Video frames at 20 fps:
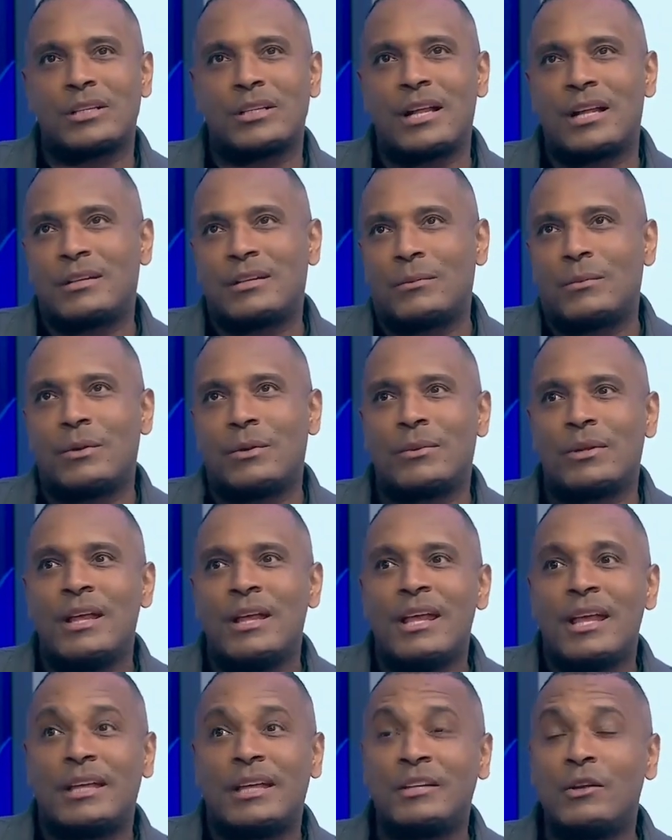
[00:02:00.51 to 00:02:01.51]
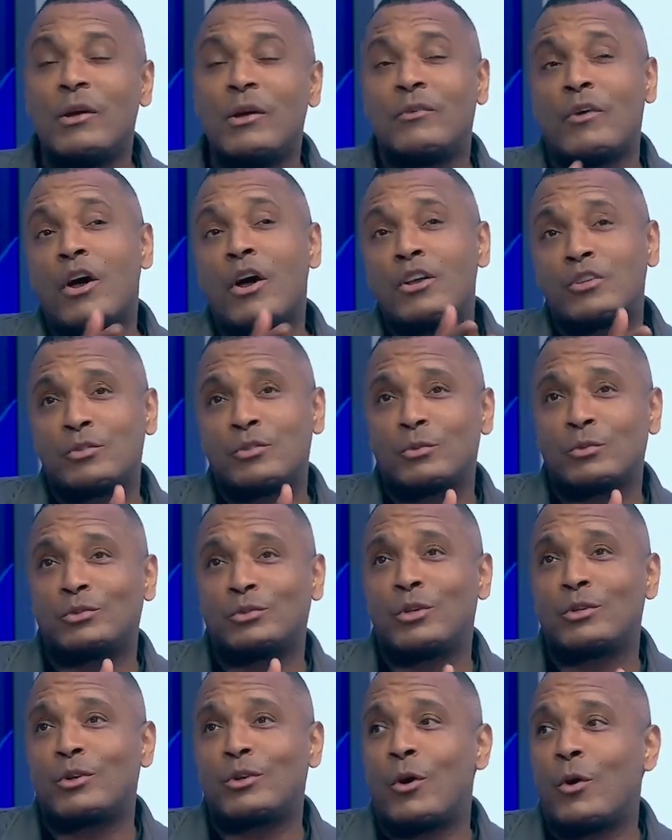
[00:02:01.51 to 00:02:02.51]
And at the moment, you know, if Arsenal
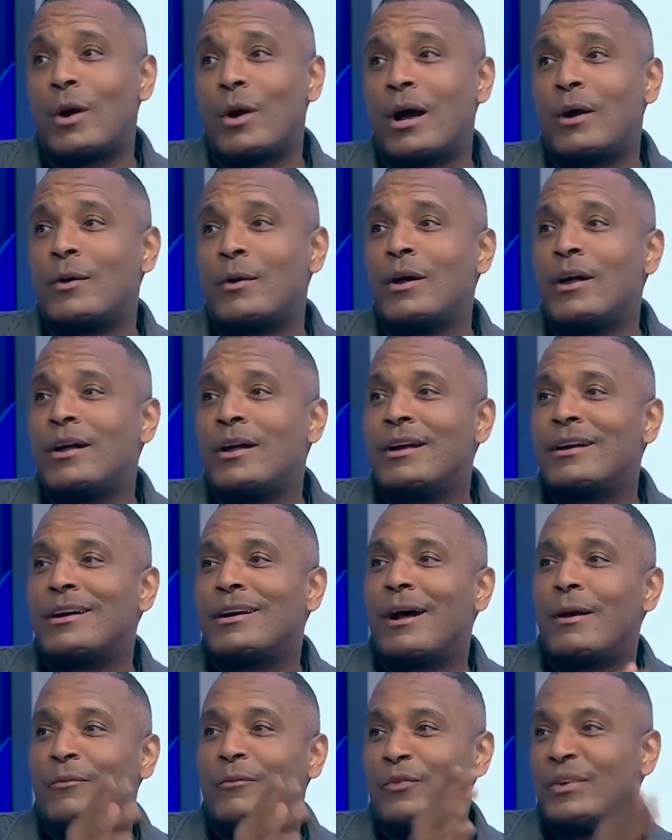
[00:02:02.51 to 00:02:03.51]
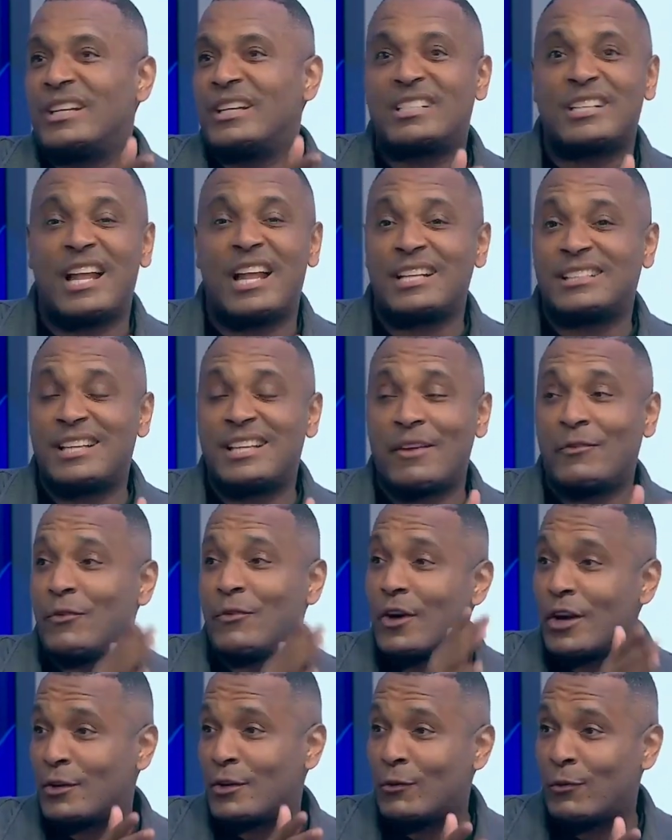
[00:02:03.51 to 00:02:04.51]
go out and finish like, say,
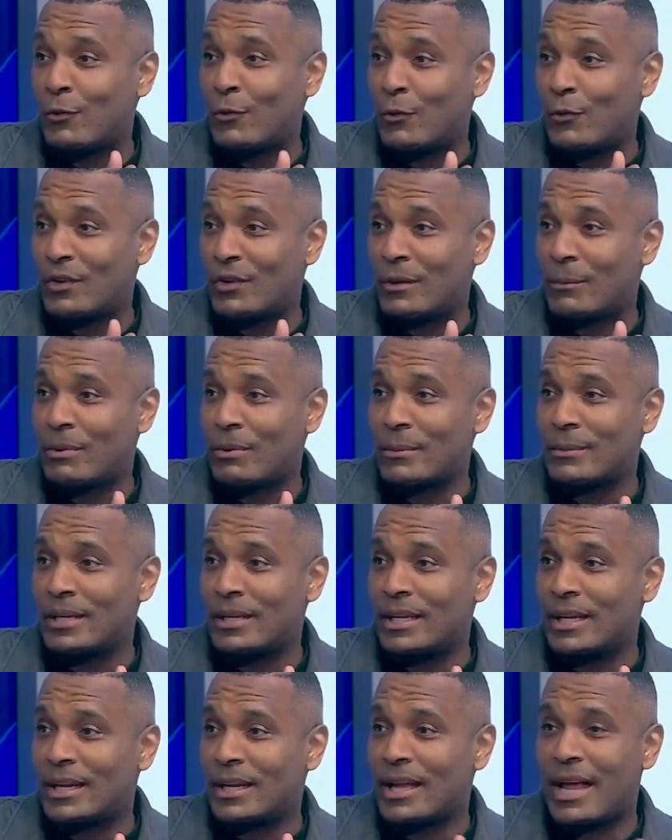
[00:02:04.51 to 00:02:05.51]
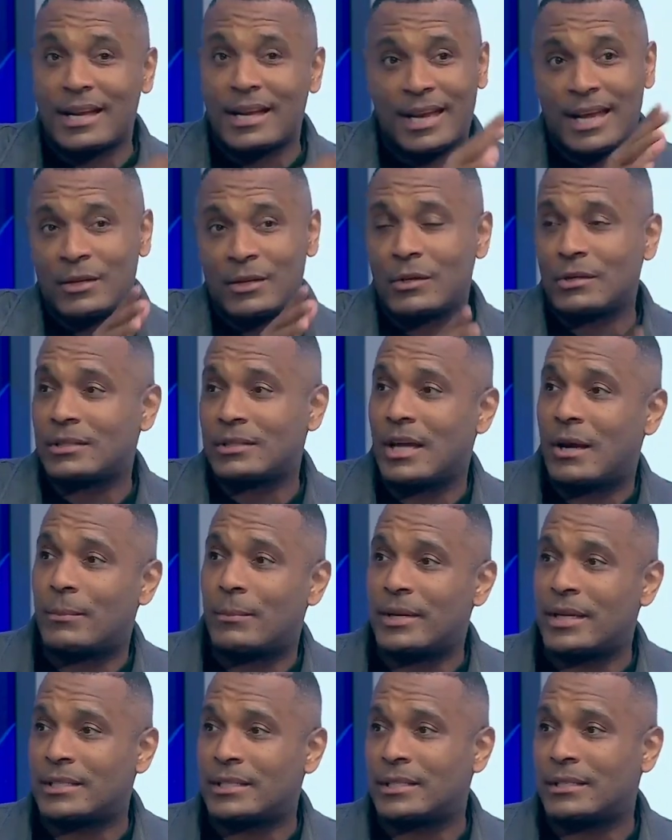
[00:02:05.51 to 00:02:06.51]
3rd or 4th in the Premier League and get knocked
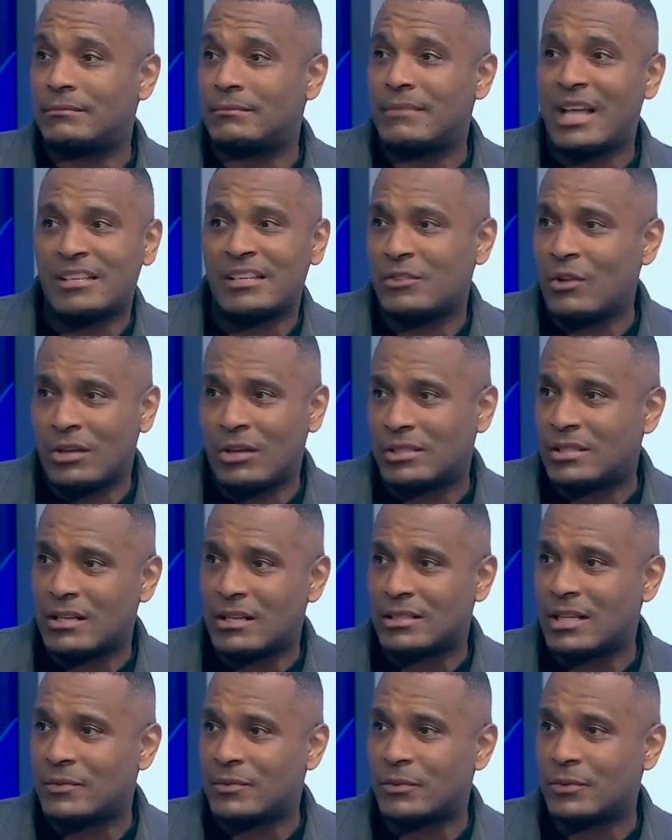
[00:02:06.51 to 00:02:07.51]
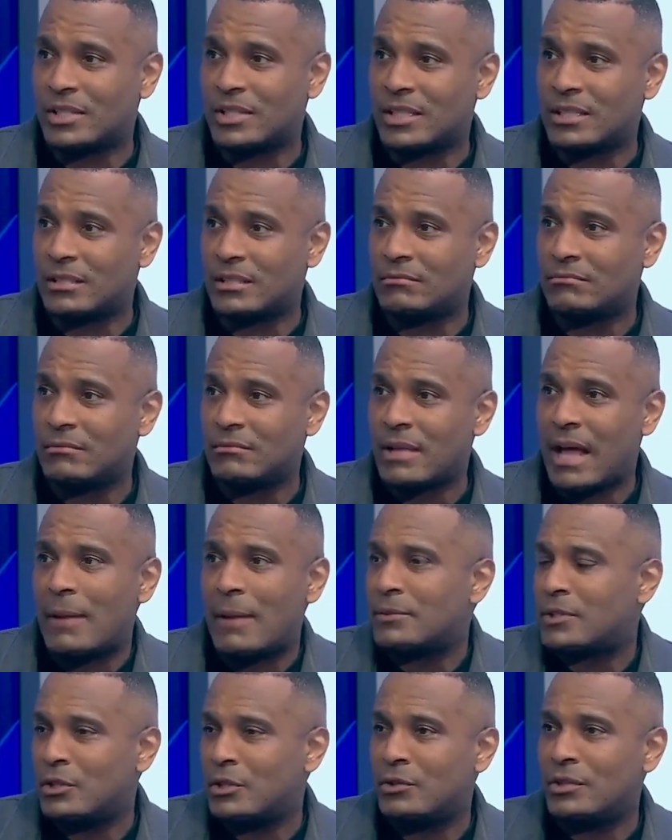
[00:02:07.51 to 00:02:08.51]
out PSG, that's not a successful season.
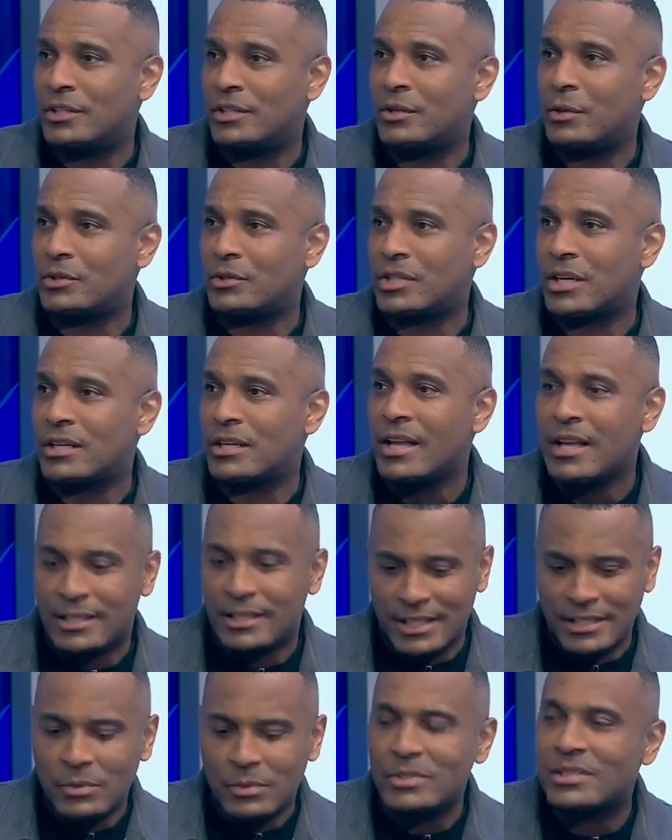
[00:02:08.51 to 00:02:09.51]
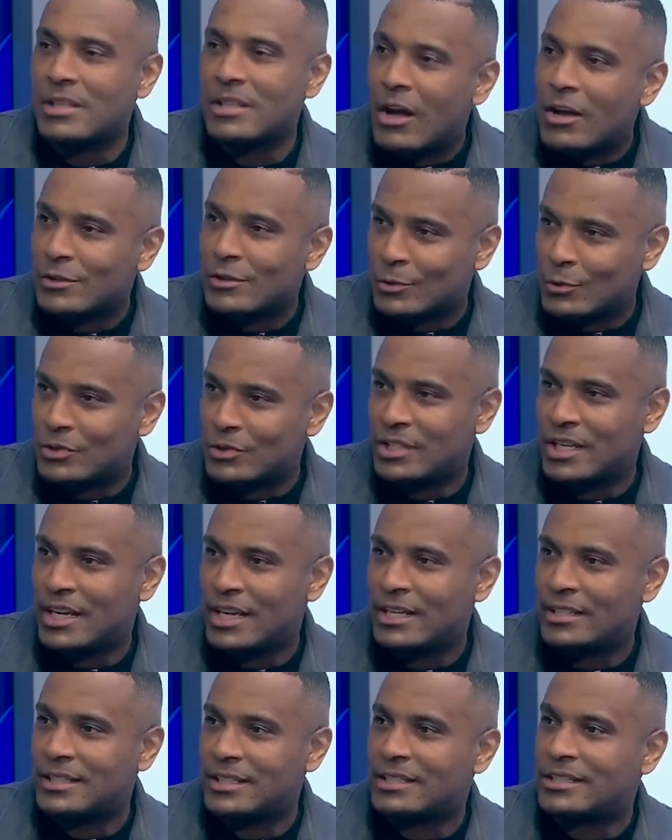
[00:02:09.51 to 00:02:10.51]
Absolutely no chance. This was Arsenal's
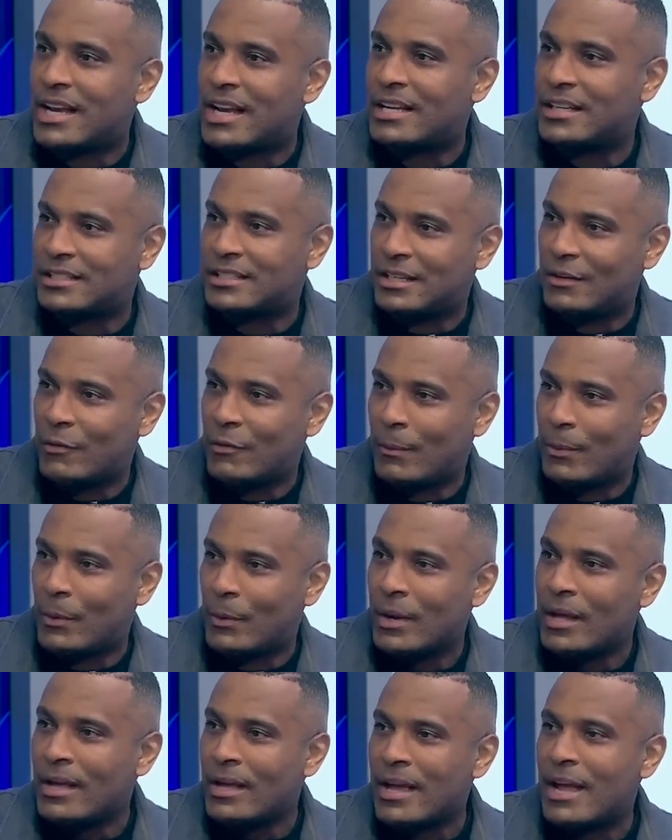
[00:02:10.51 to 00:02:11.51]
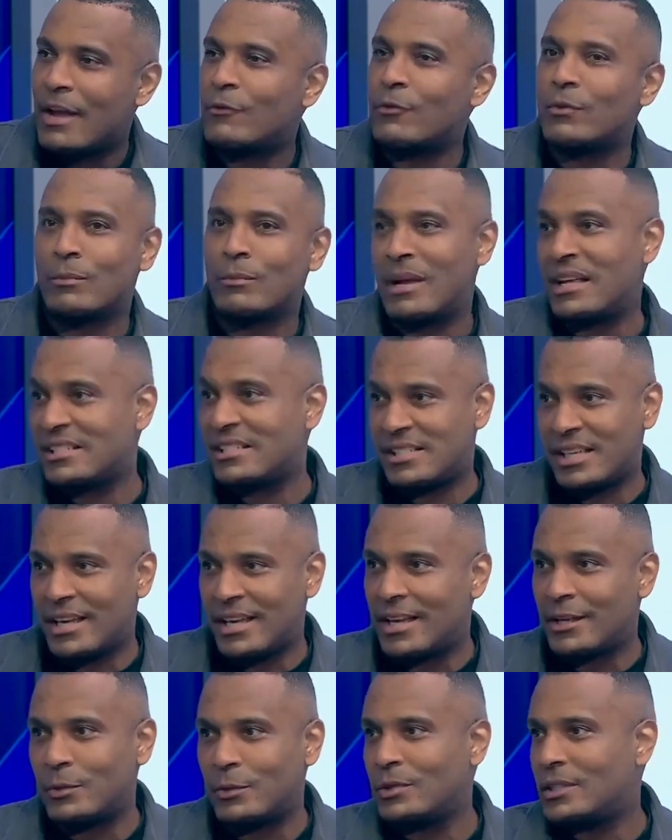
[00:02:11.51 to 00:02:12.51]
year to challenge Liverpool. Man
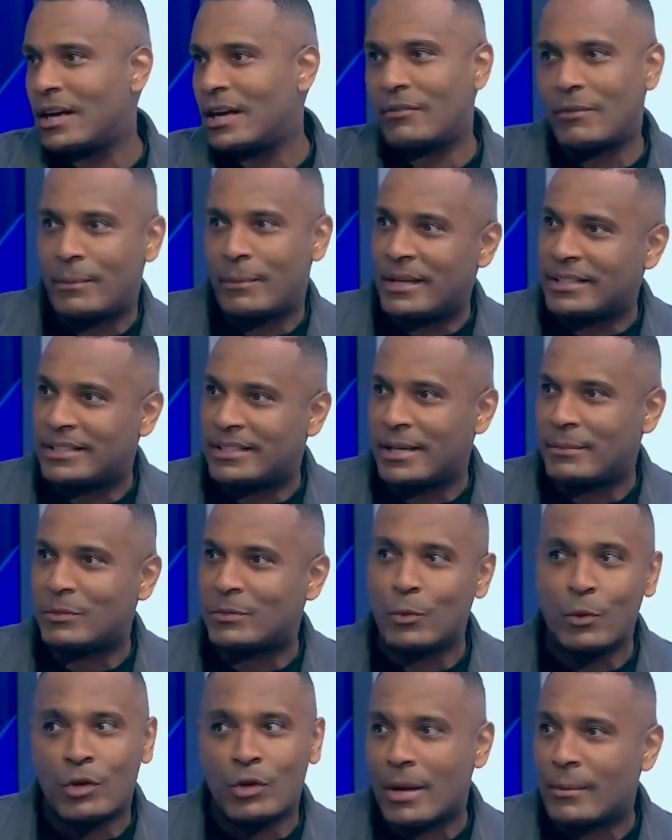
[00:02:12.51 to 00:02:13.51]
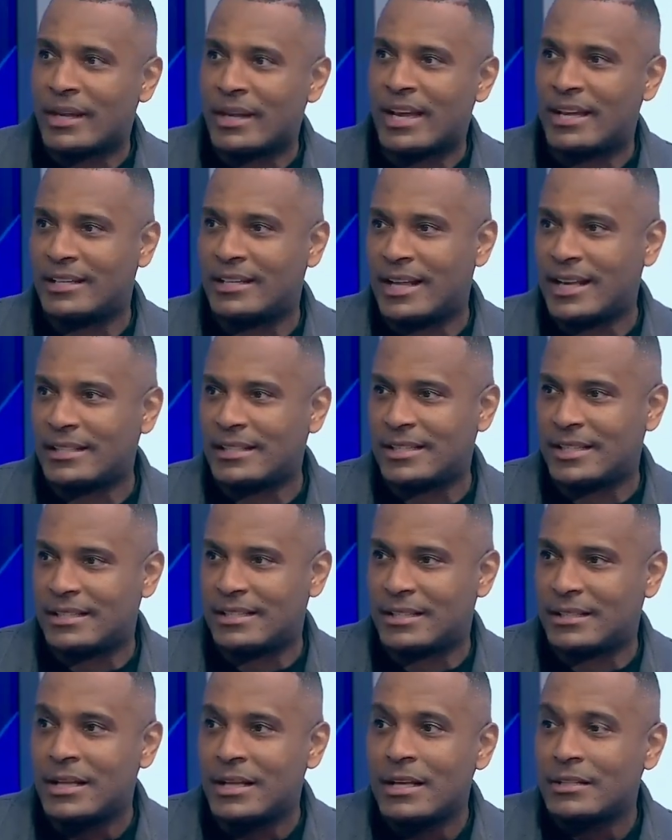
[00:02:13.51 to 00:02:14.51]
City and all the other big teams will come again next
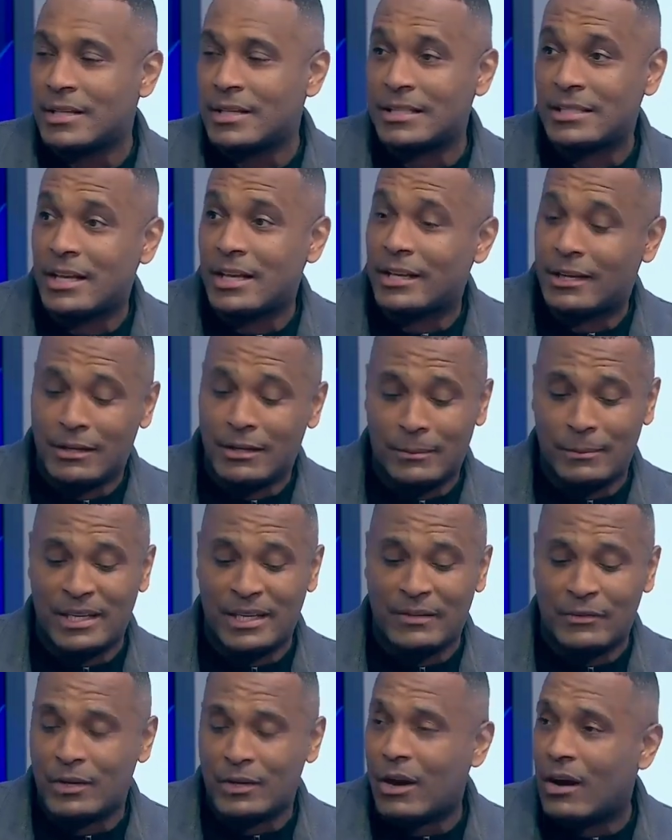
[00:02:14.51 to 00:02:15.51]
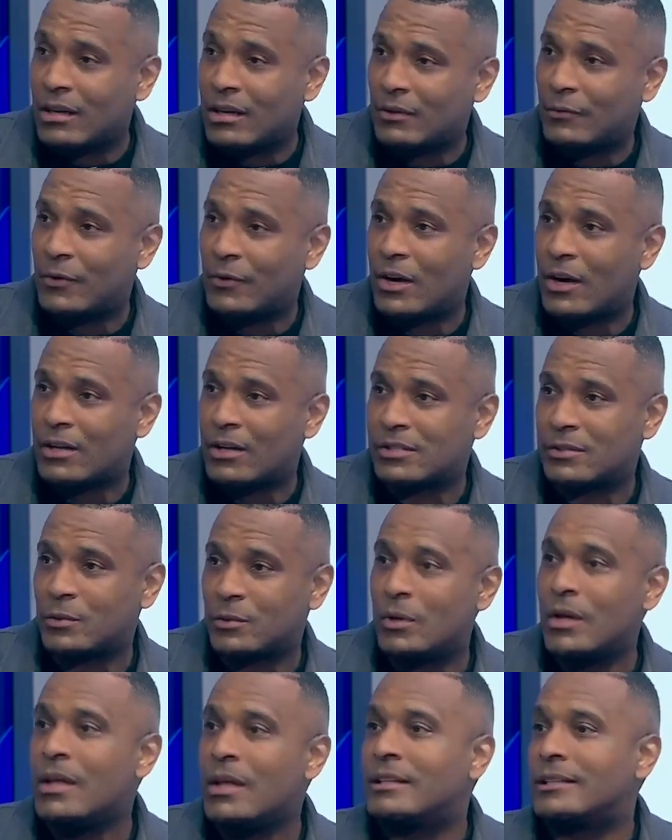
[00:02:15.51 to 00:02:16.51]
season. So it's going to be even harder for
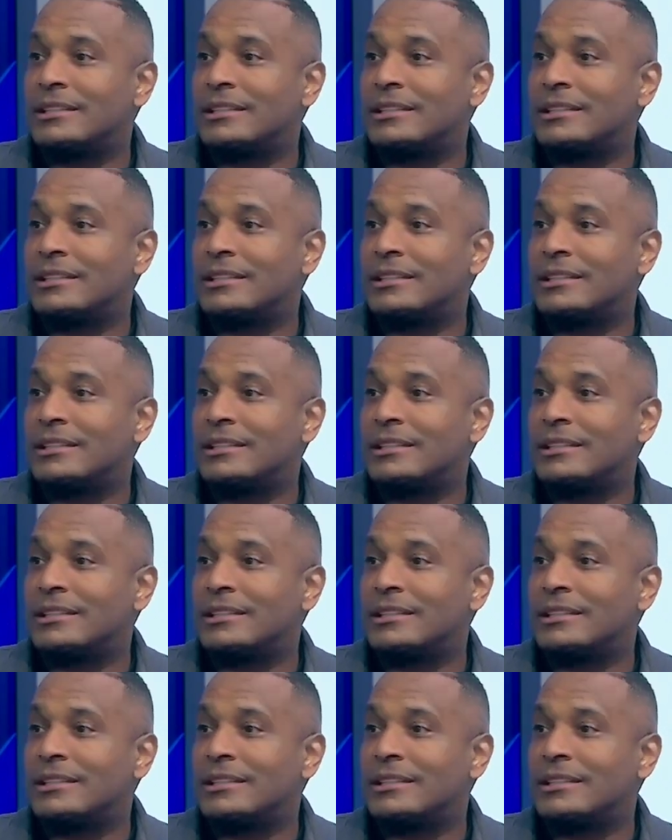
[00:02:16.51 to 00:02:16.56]
Arsenal.